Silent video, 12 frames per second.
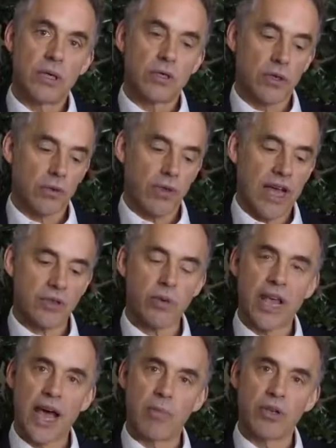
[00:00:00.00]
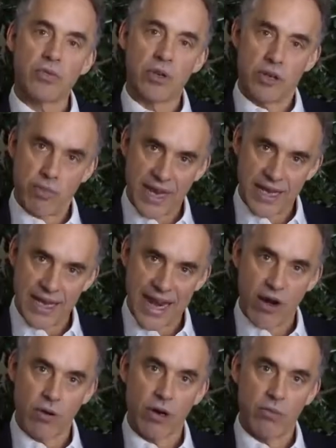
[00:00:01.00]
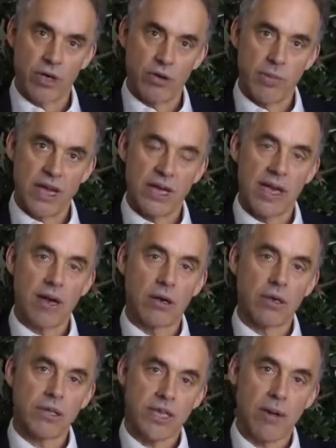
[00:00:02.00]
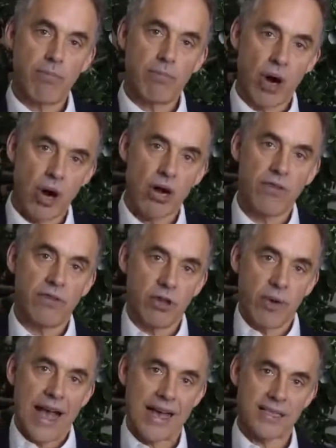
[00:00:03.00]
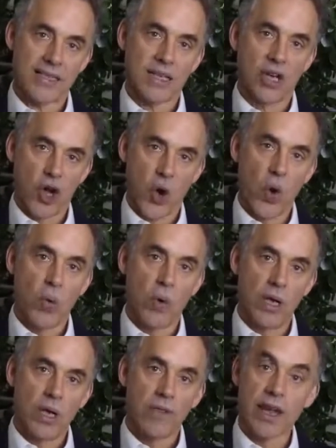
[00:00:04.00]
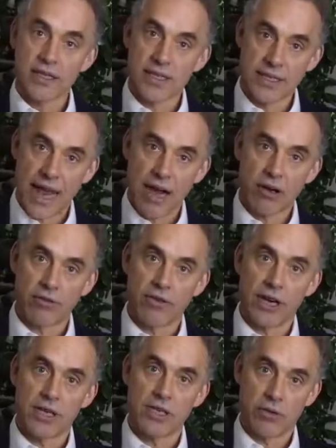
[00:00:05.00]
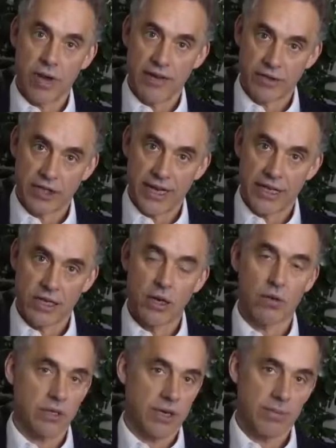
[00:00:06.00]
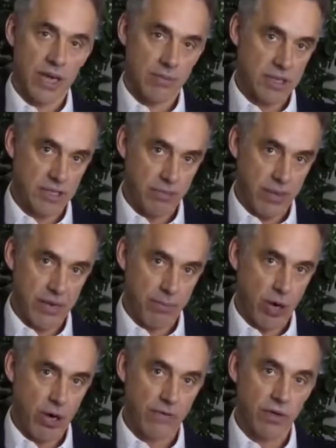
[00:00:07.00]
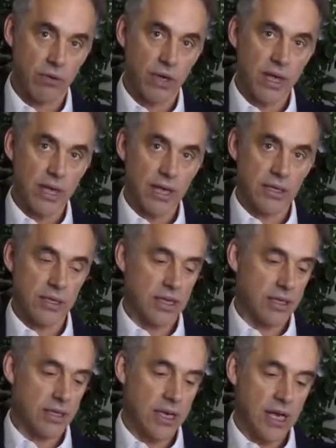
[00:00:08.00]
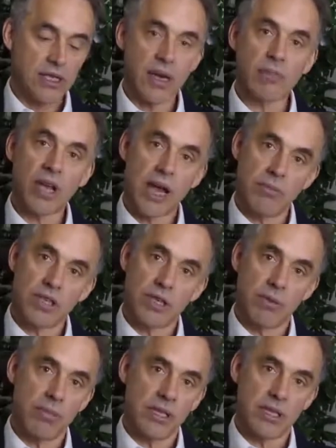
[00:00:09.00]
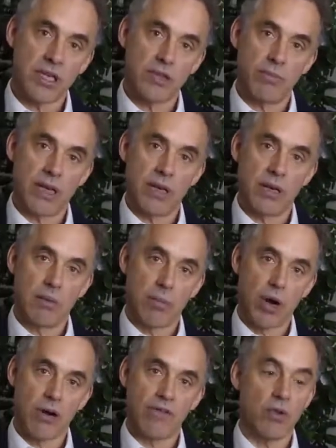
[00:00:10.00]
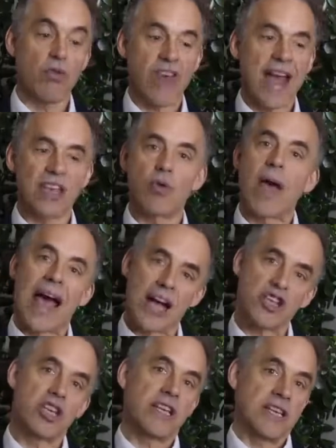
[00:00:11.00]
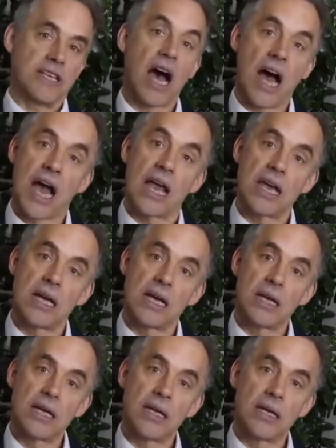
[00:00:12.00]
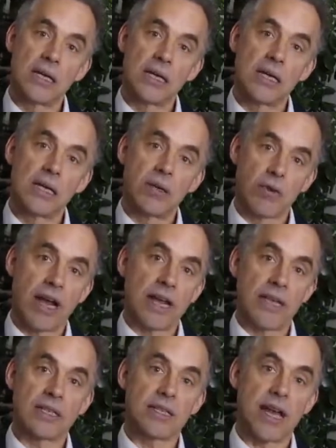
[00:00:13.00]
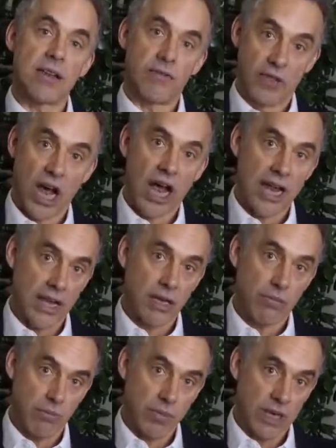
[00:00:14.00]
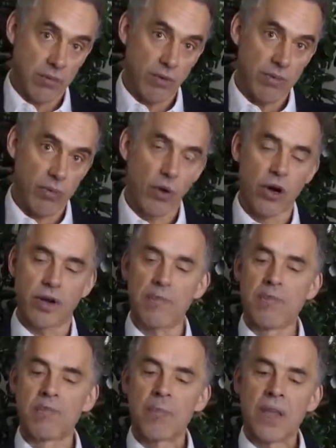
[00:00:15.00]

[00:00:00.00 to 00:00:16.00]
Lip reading: So that's what happens when you make an error. When you make an error, some part of you has to go. That's a sacrifice. You have to let it go. Sometimes it's a big part of you. Sometimes it can be such a big part of you that you actually die, right, instead of dying and being reborn.